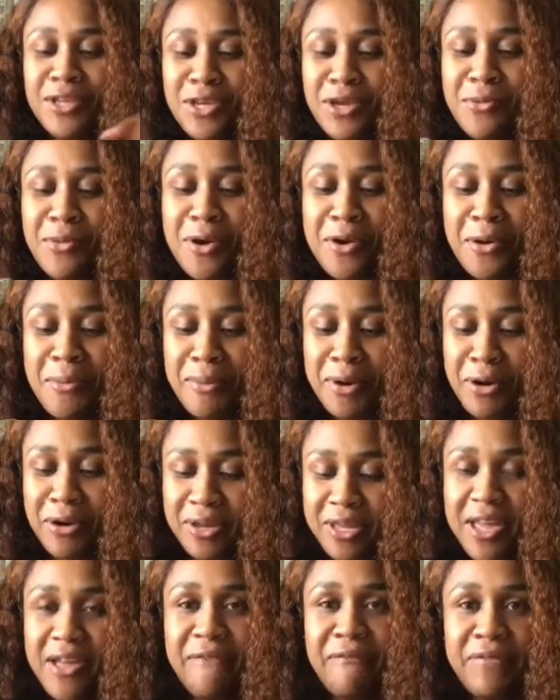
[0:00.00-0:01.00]
You want a
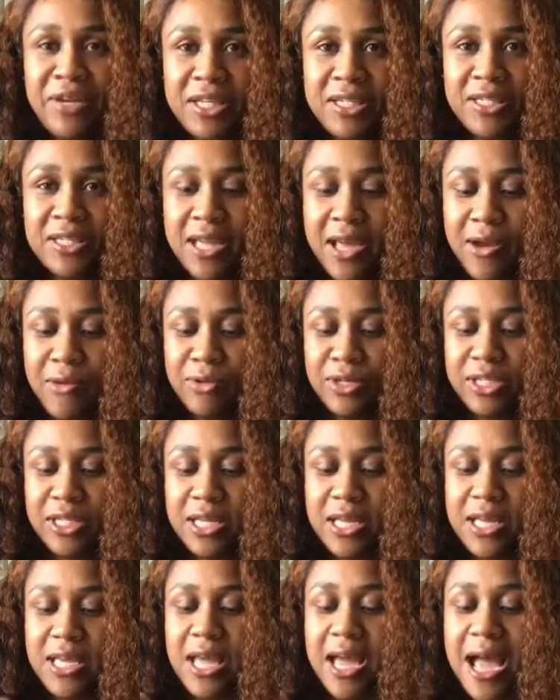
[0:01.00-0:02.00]
Burger King fish sandwich?
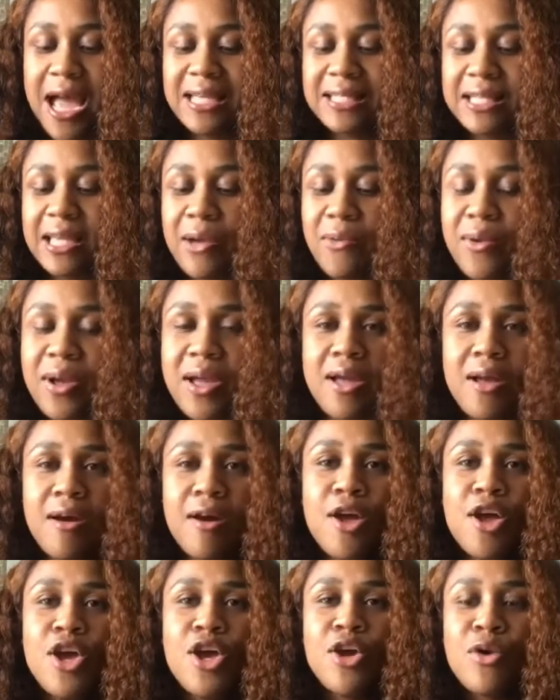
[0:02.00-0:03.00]
Yeah, I said,
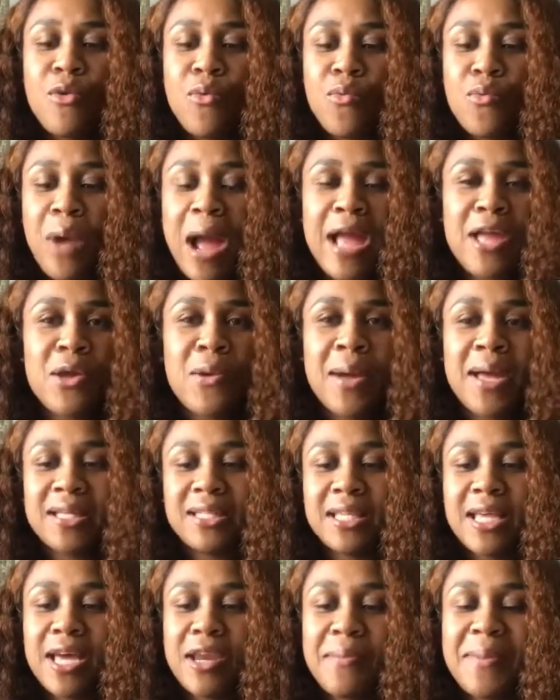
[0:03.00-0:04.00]
well, why you
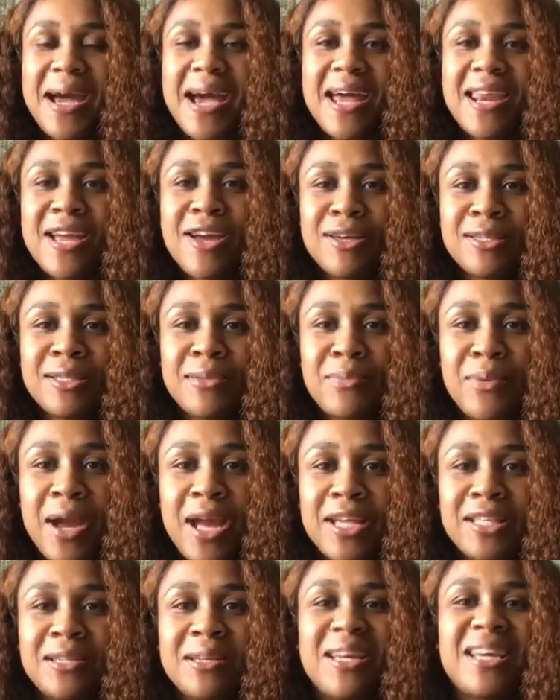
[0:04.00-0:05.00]
ain't tell anybody else to
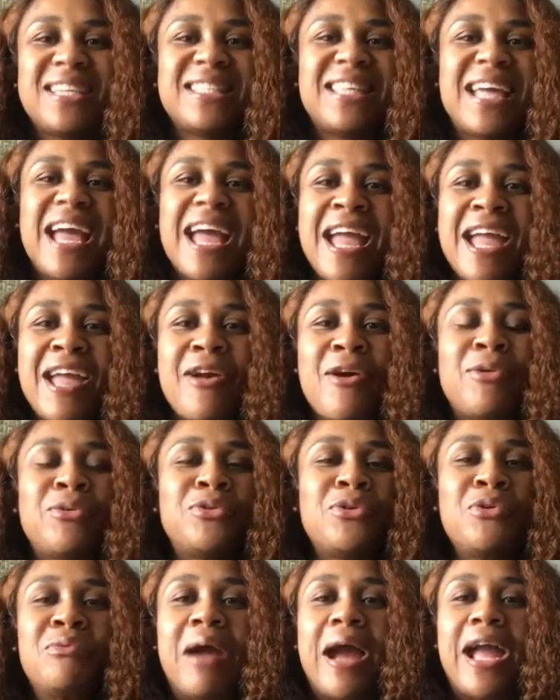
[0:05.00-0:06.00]
bring it to me? Because they ain't going
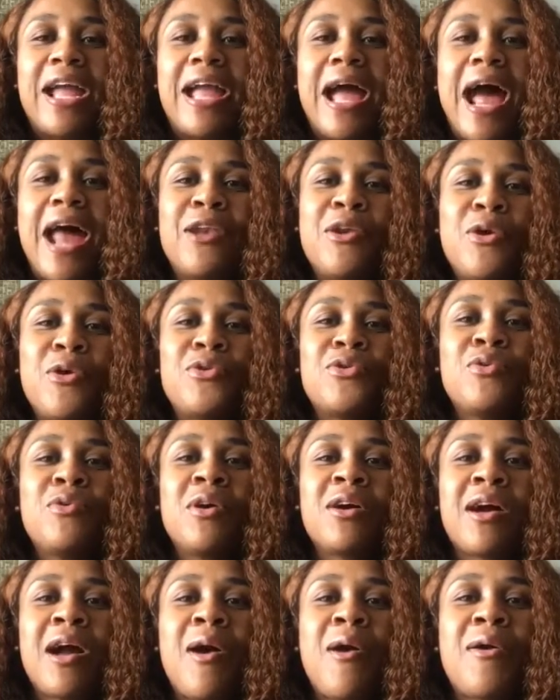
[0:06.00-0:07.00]
to do right. I know
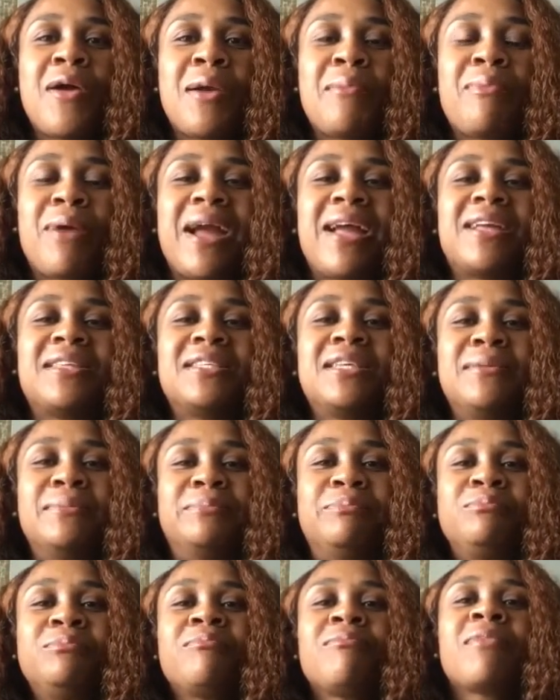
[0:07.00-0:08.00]
you'll go ahead and bring it to
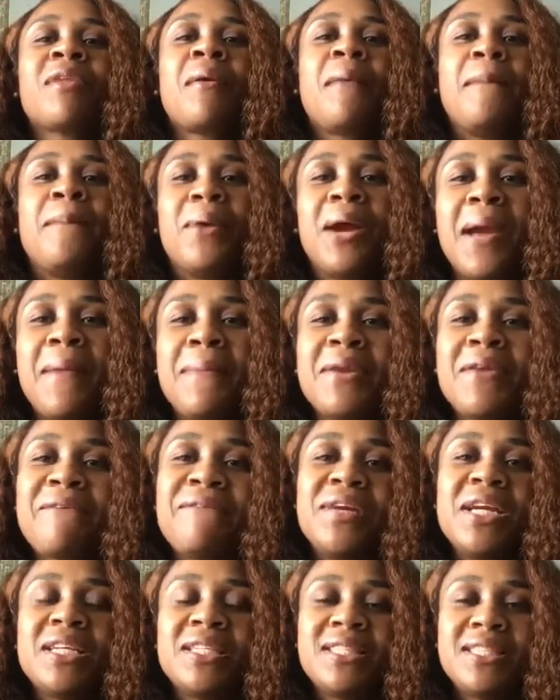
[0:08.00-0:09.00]
me. Bring me the
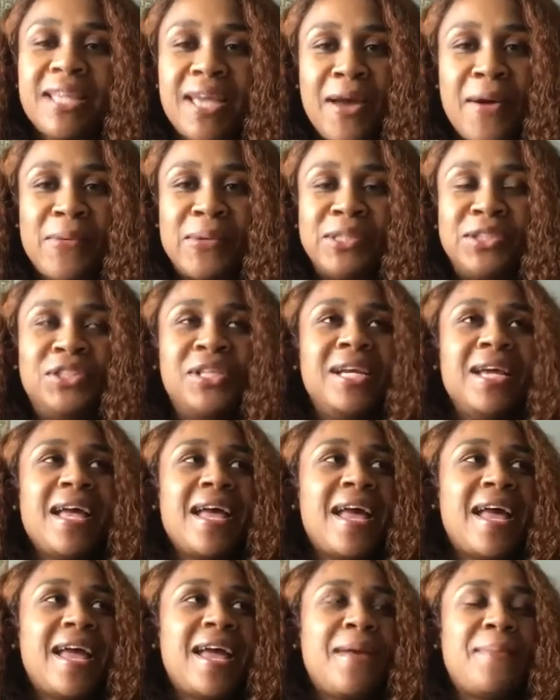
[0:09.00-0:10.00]
fish sandwich
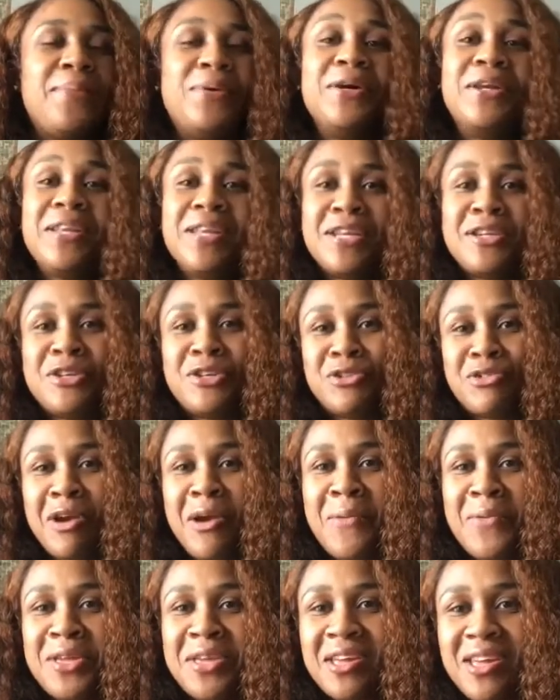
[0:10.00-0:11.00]
and put it in the
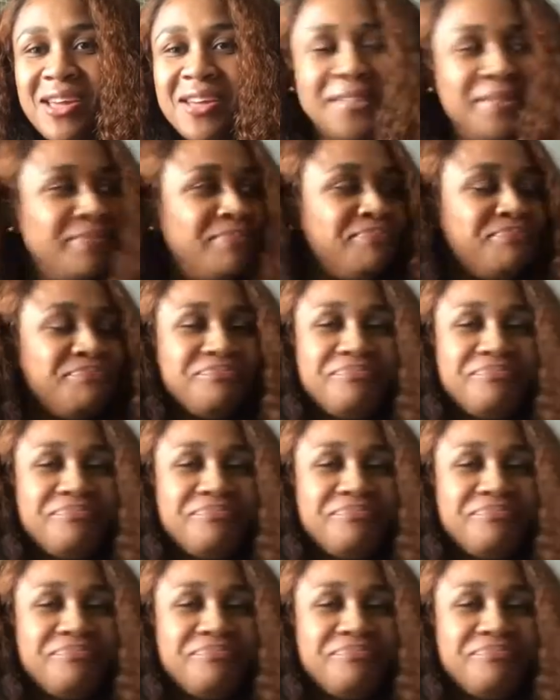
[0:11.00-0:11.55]
drawer when you get here.